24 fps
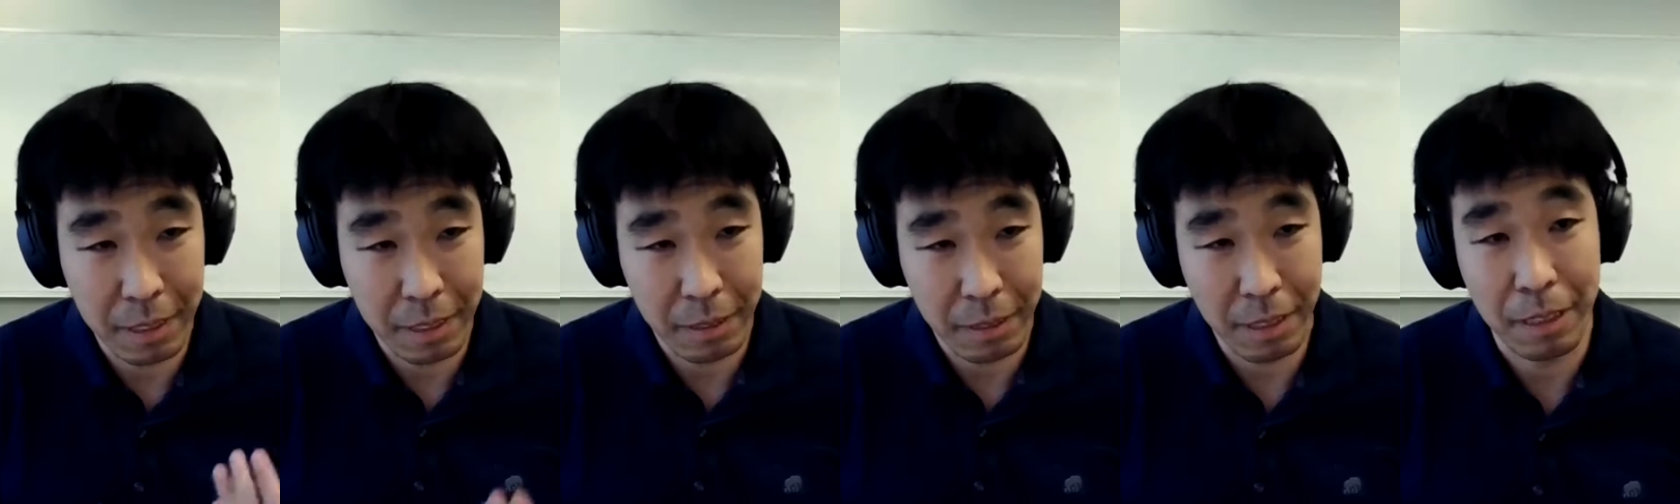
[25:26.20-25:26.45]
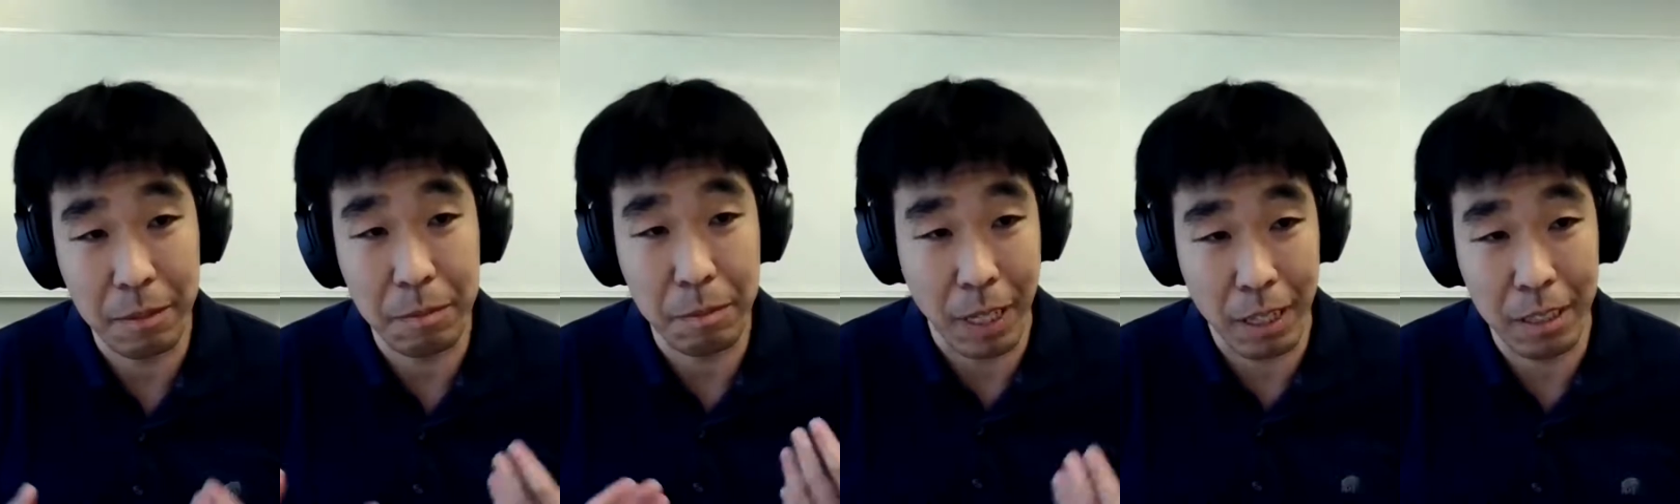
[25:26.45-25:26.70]

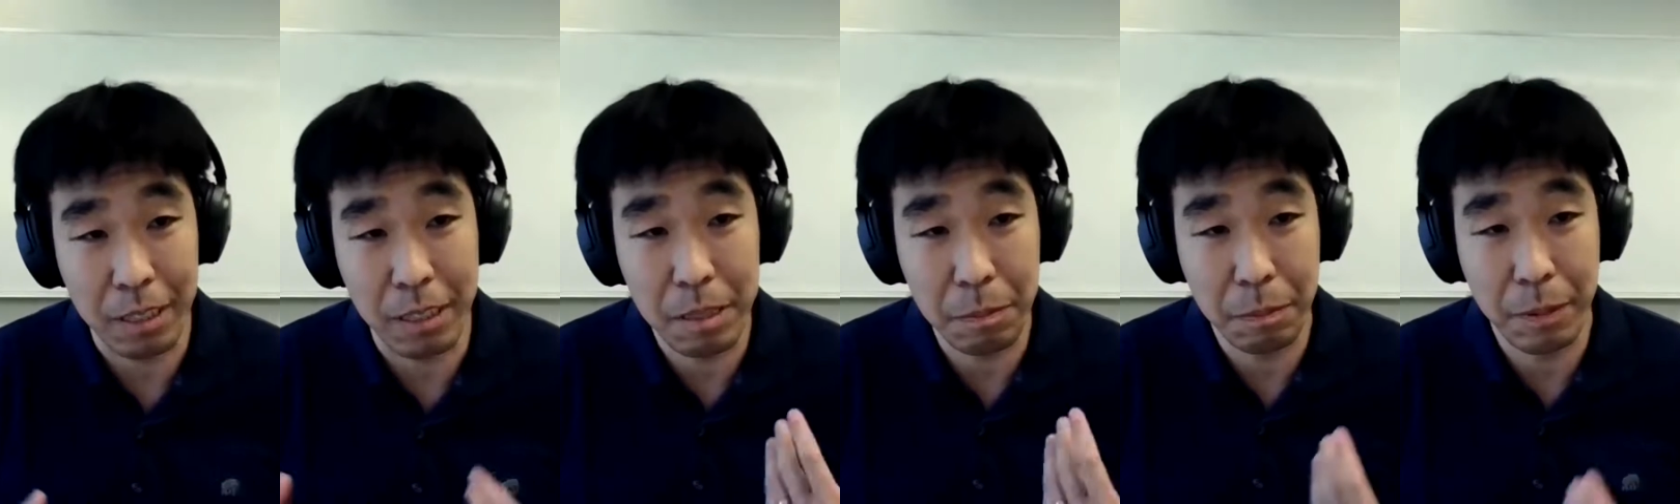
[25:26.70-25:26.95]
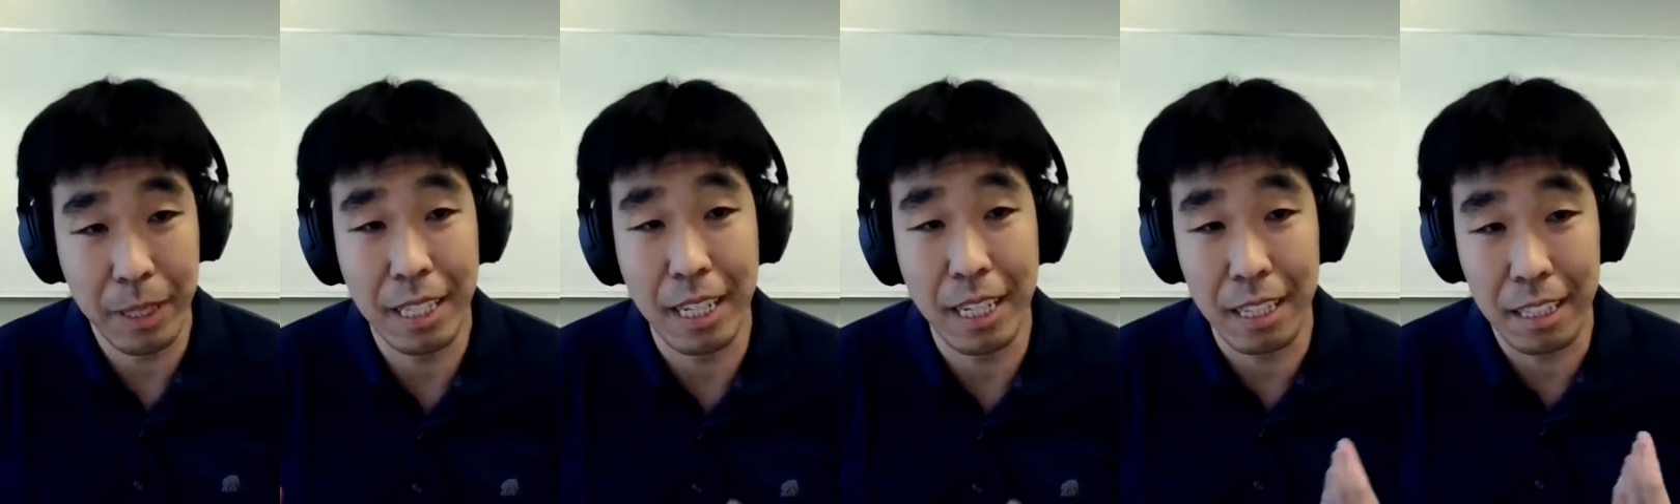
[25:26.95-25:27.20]
think
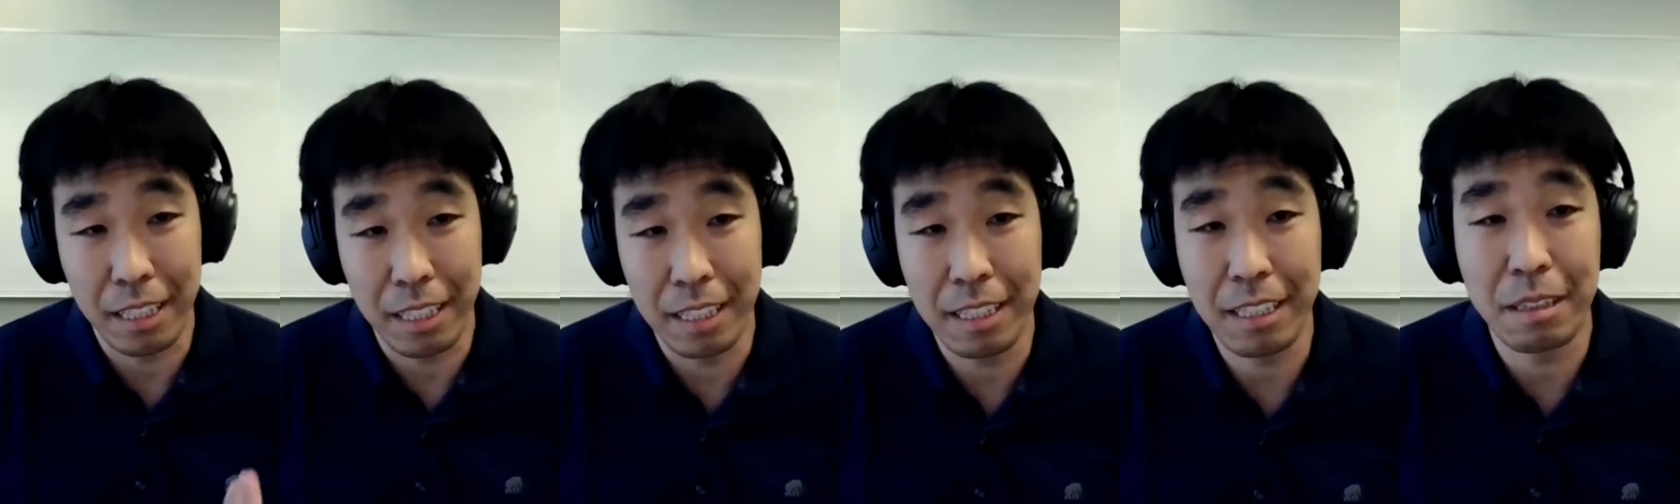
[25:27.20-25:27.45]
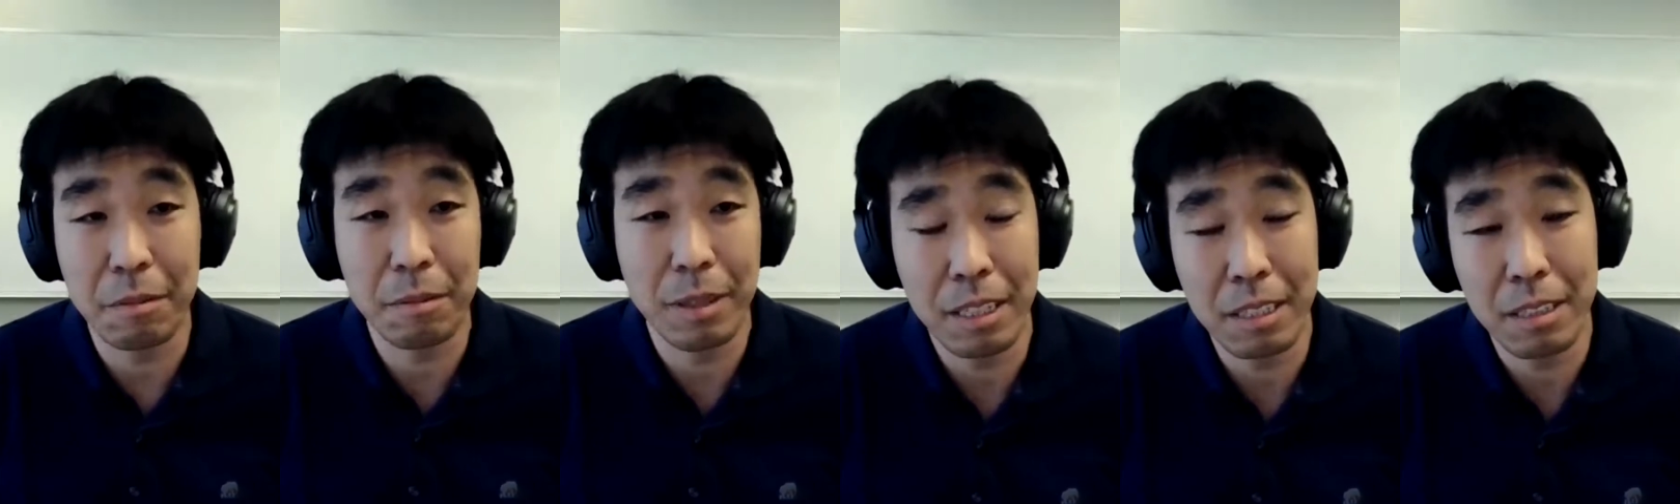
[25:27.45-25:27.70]
models beyond
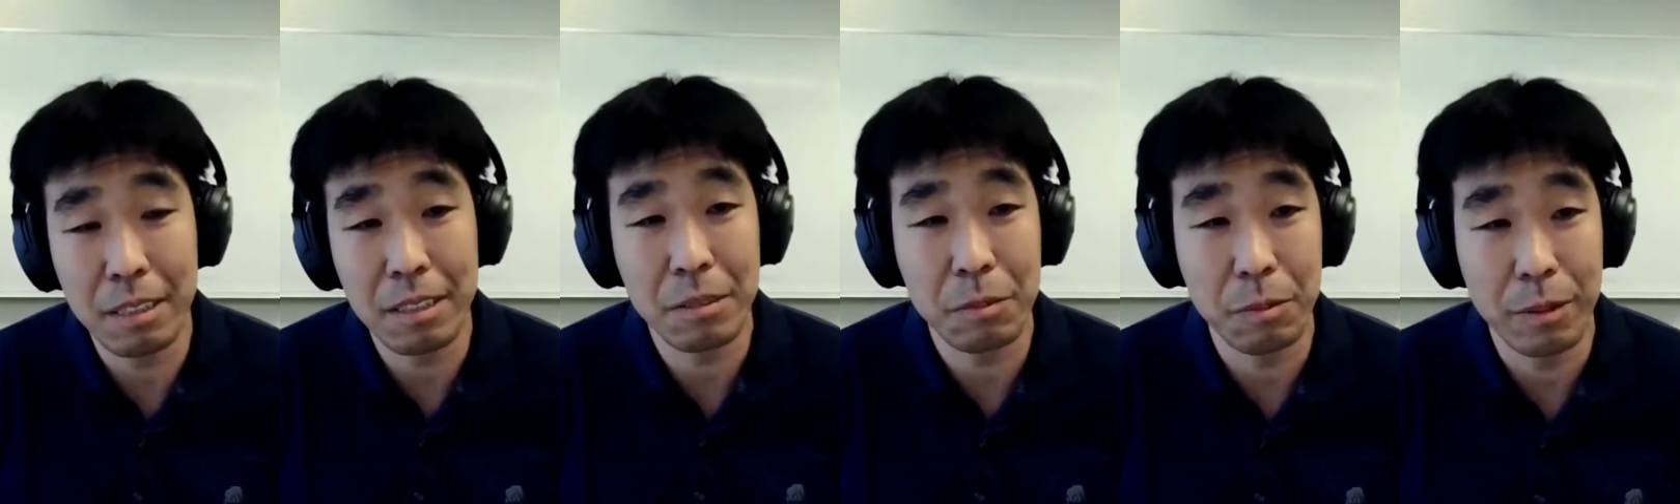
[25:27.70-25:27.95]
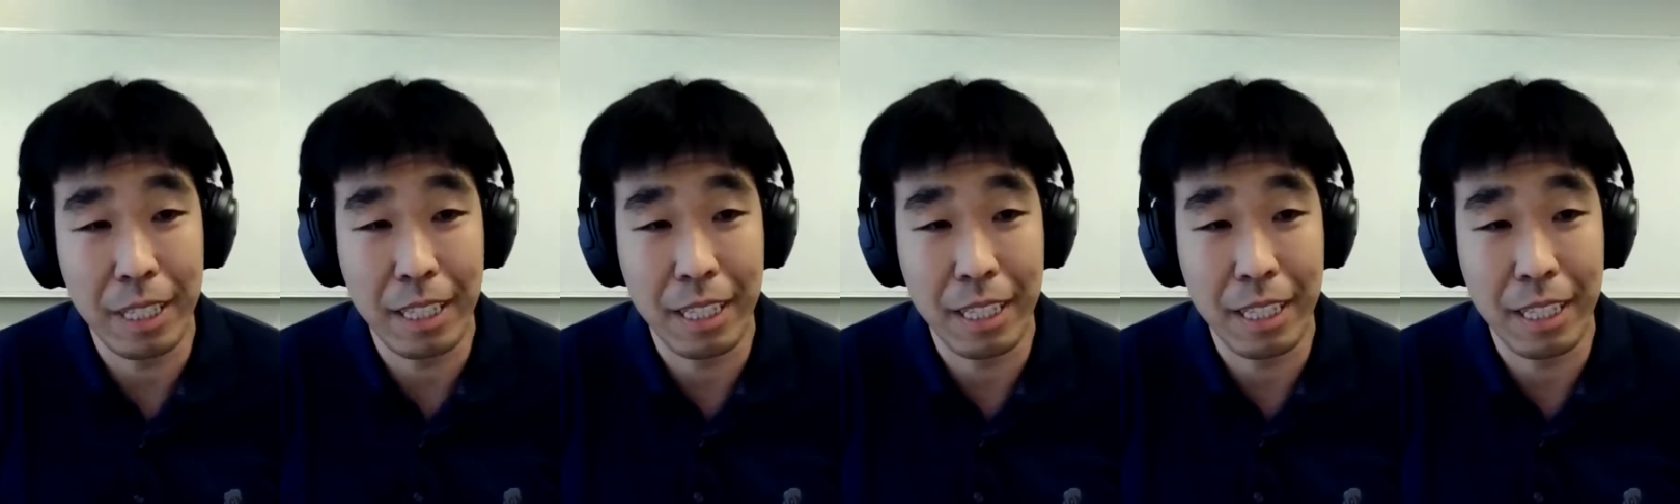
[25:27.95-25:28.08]
linear models,